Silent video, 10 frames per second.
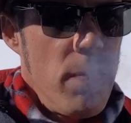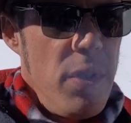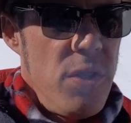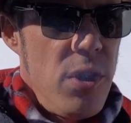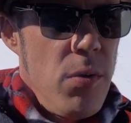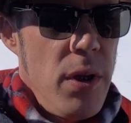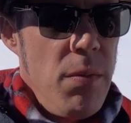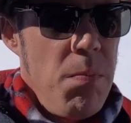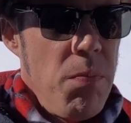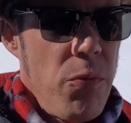This year we
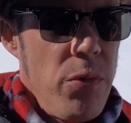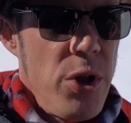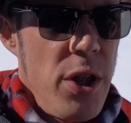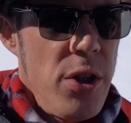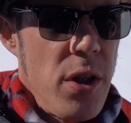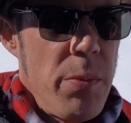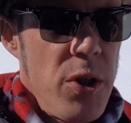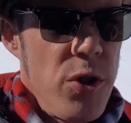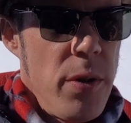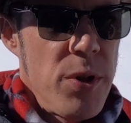changed up our
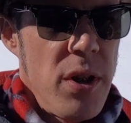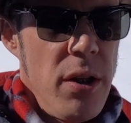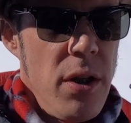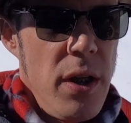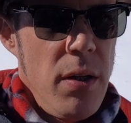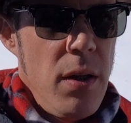trip slightly.